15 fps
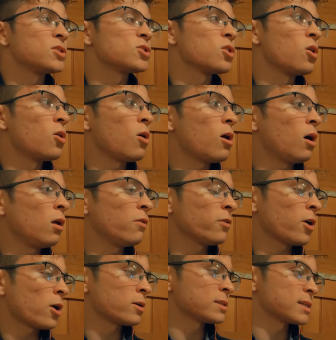So Olive
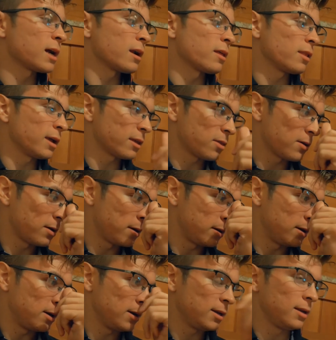Garden is kind of like the
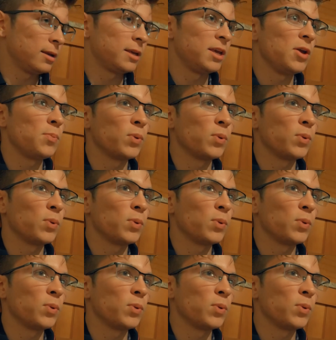key